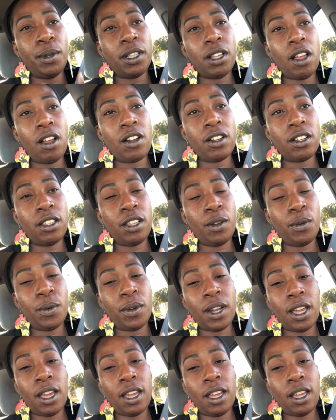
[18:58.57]
longer than
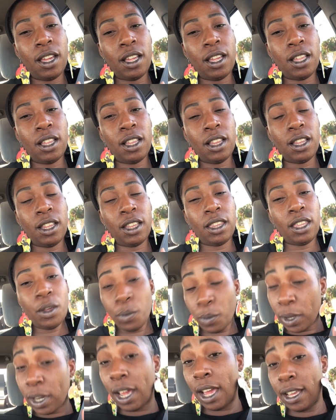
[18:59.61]
what
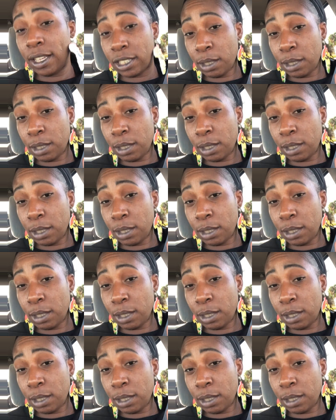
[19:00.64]
I